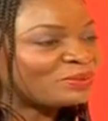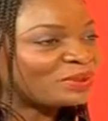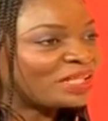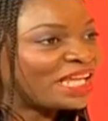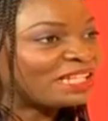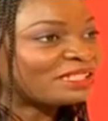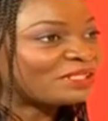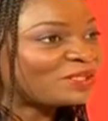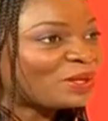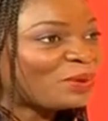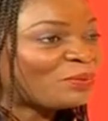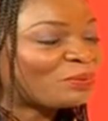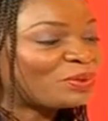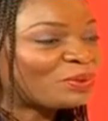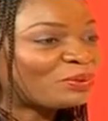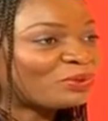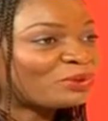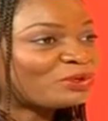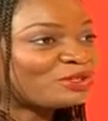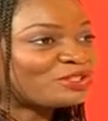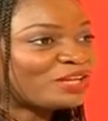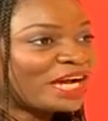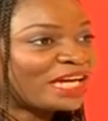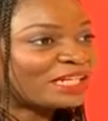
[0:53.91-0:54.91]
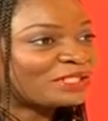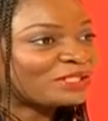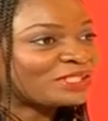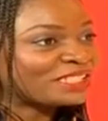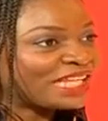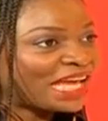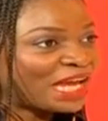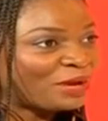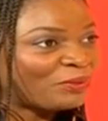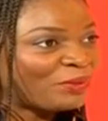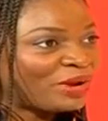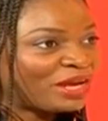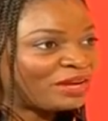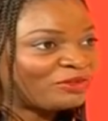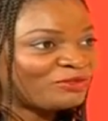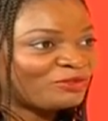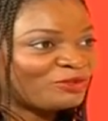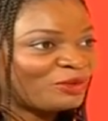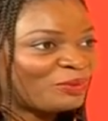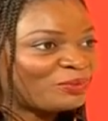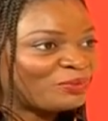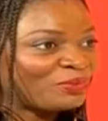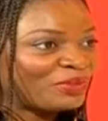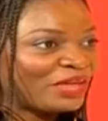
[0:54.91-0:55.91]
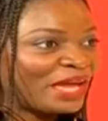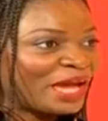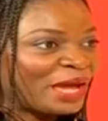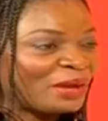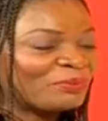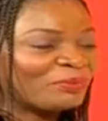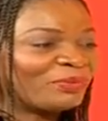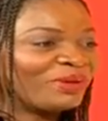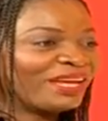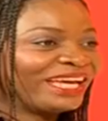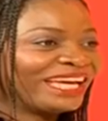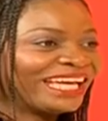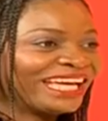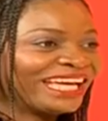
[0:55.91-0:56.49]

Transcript: but then some people try to stay away from them.